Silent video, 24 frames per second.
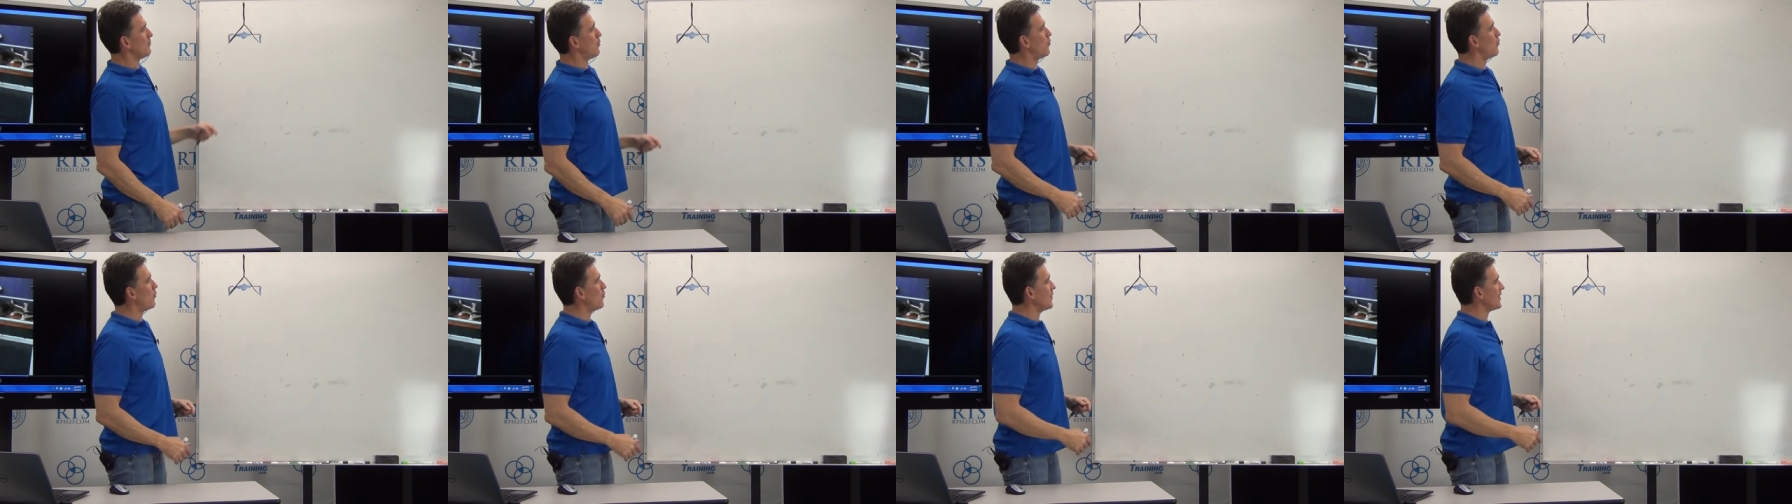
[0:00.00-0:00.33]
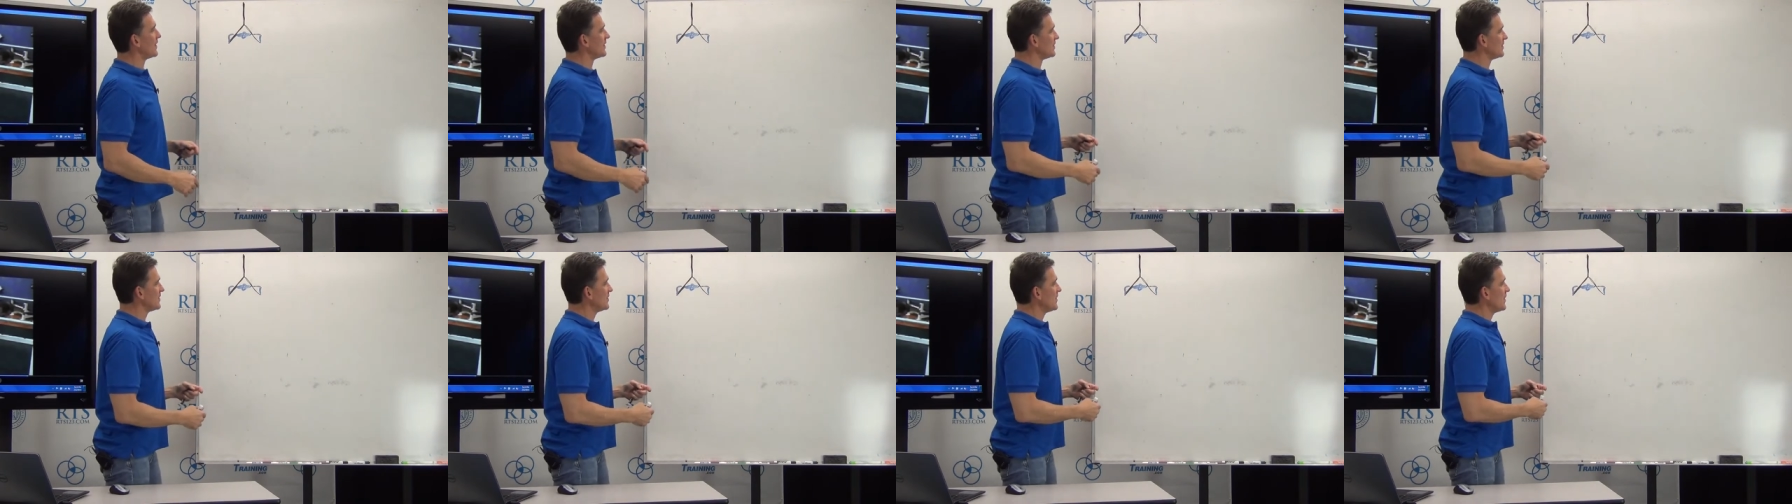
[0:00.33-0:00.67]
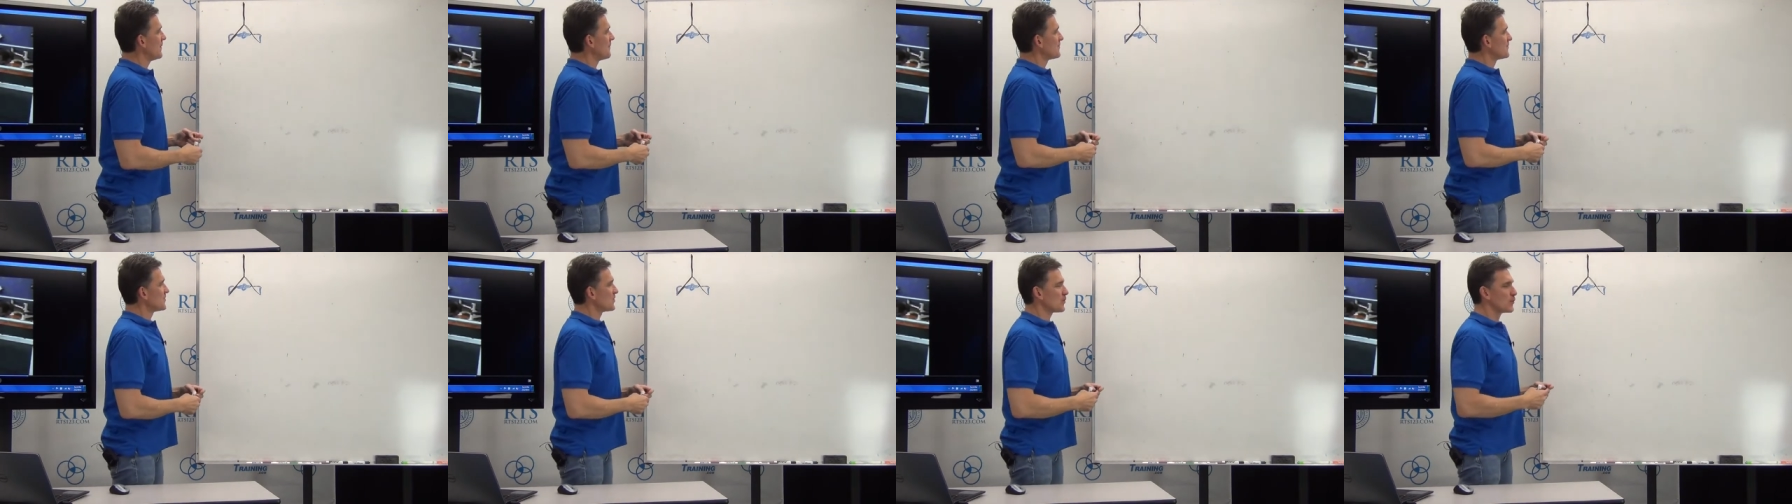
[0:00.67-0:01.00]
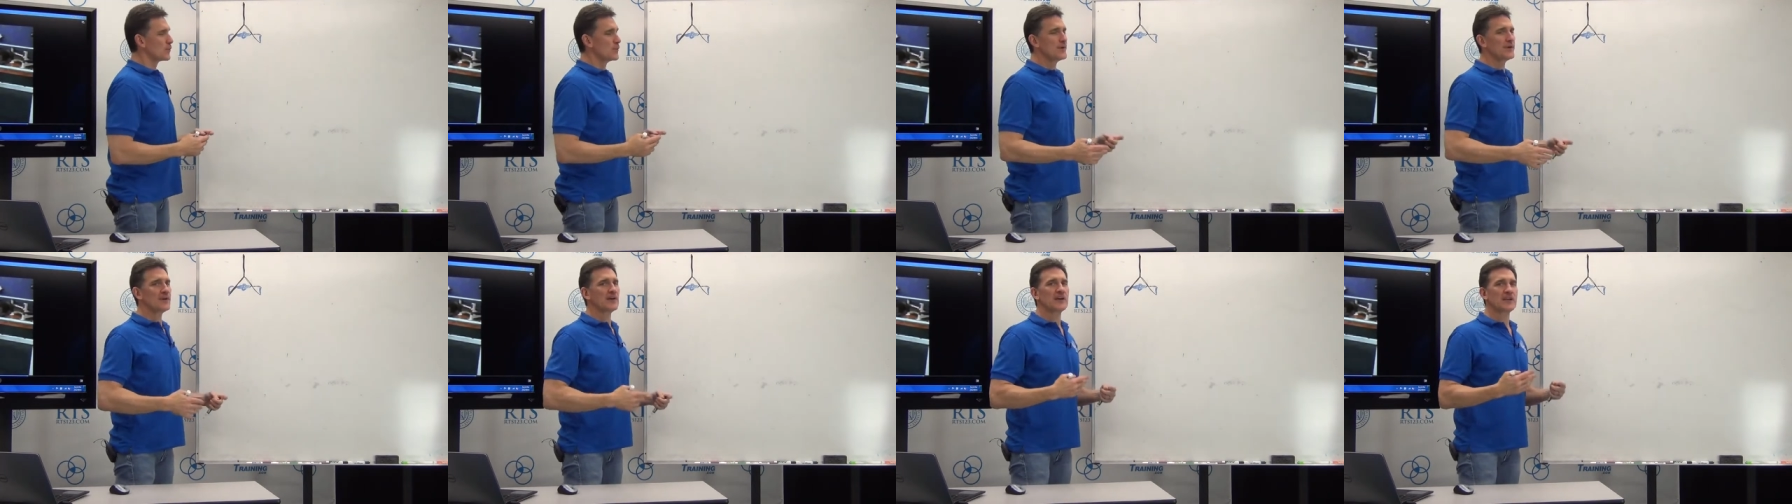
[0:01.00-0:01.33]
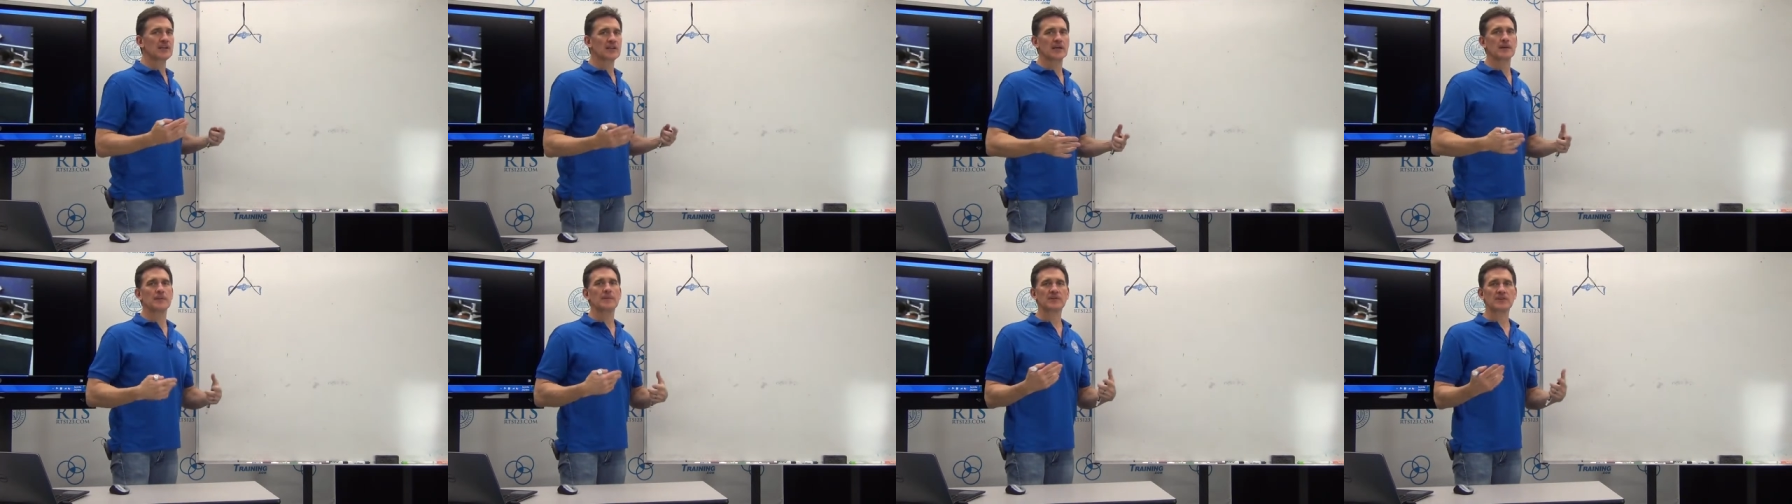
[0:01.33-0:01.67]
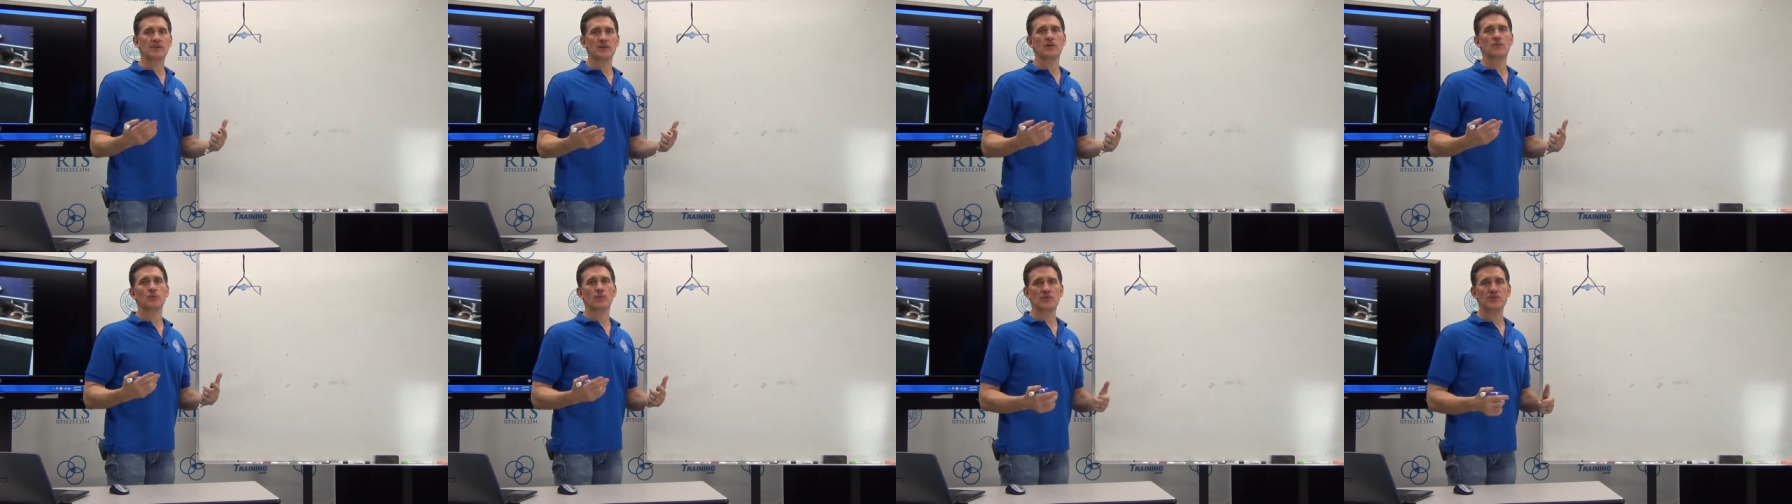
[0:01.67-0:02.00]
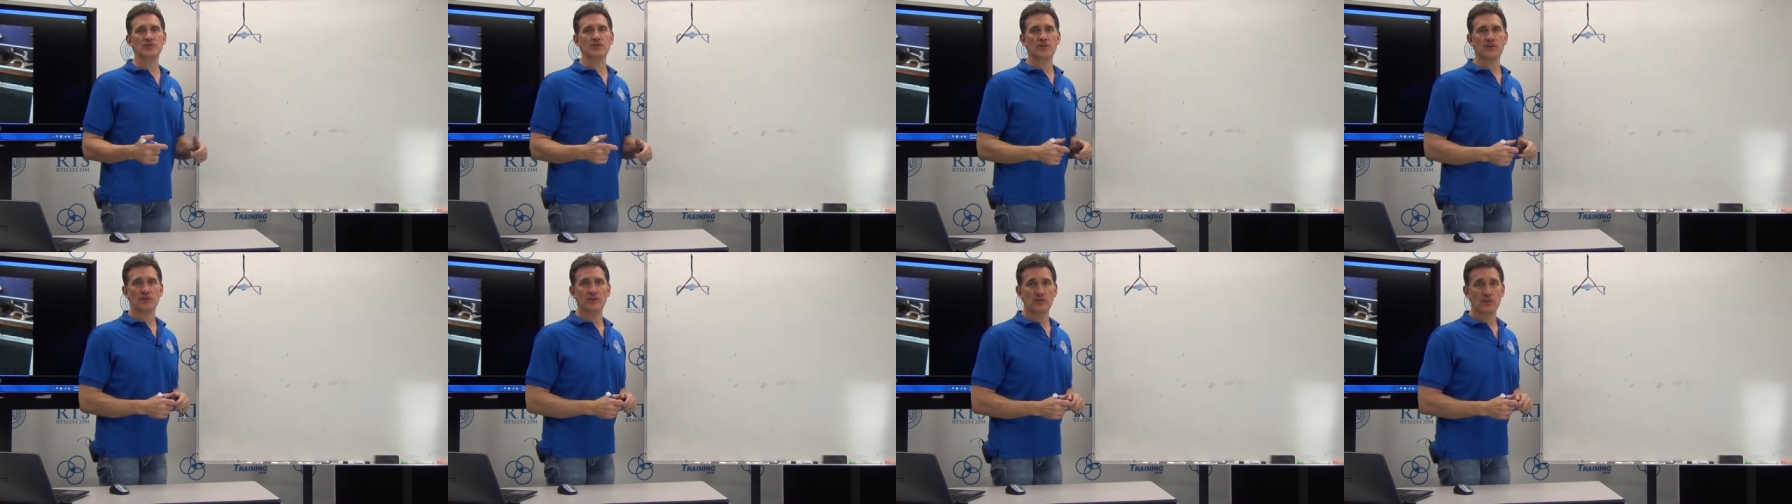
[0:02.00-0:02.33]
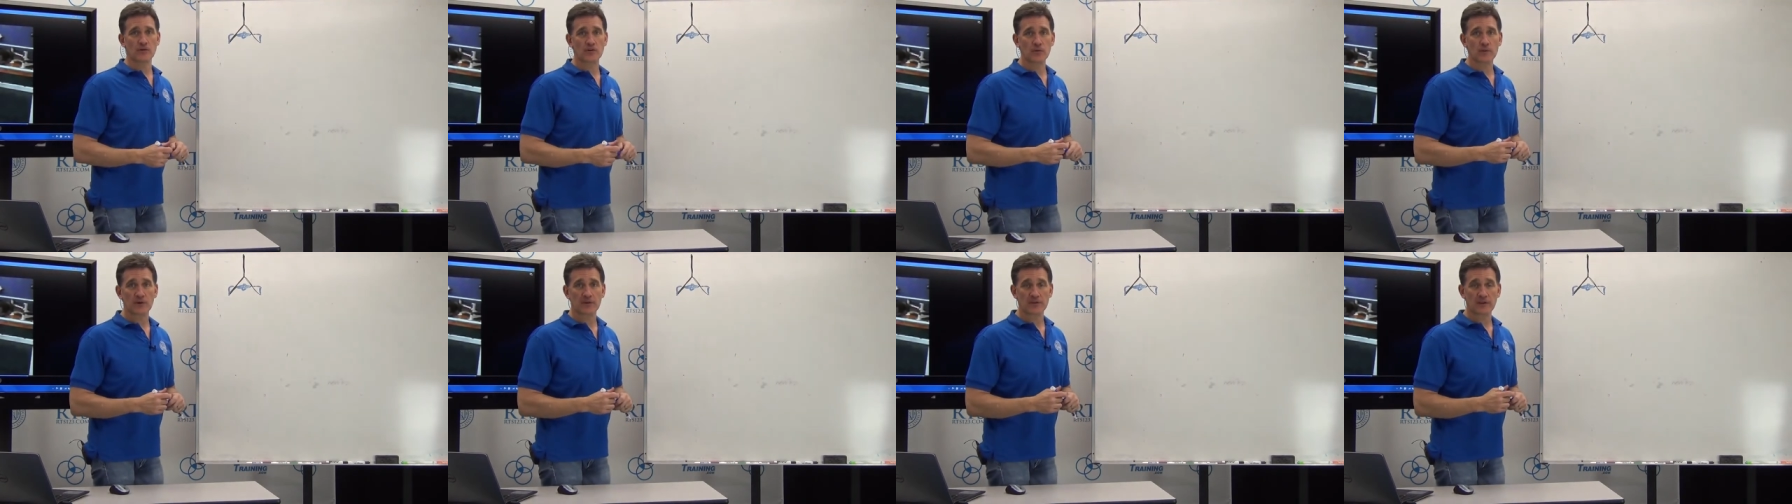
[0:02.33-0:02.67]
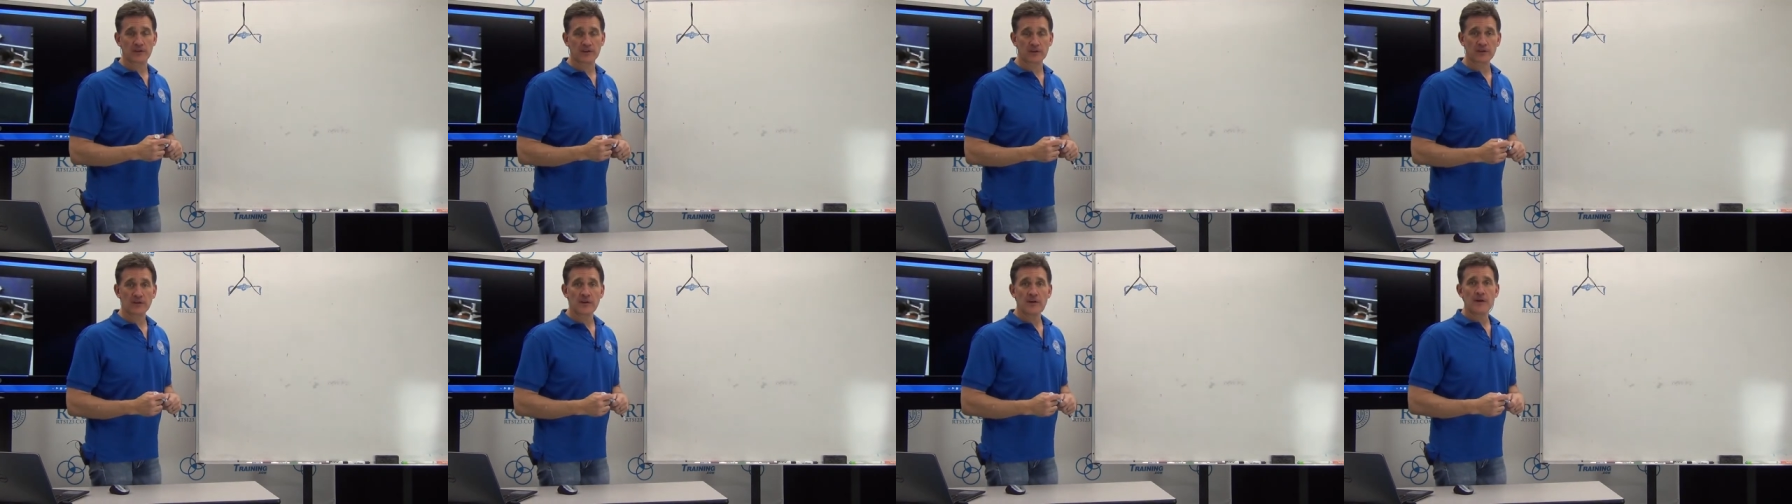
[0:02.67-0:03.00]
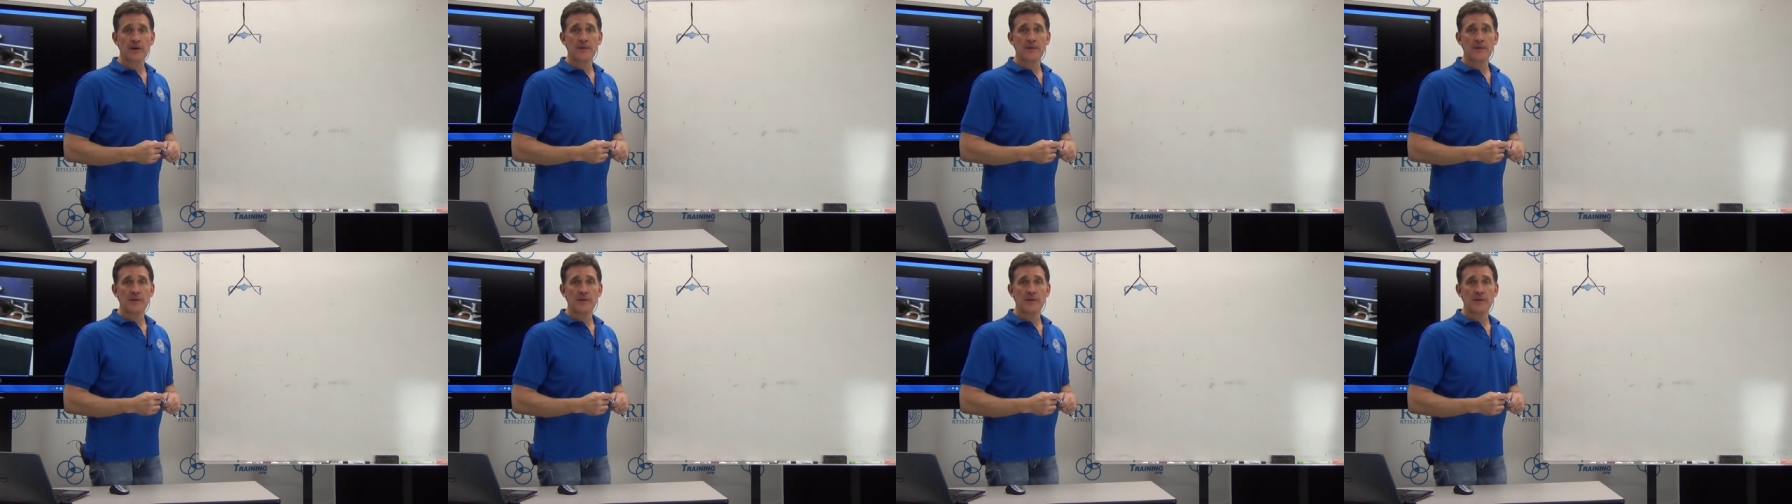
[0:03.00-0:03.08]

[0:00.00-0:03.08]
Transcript: point, you're really limited in what you can do with it.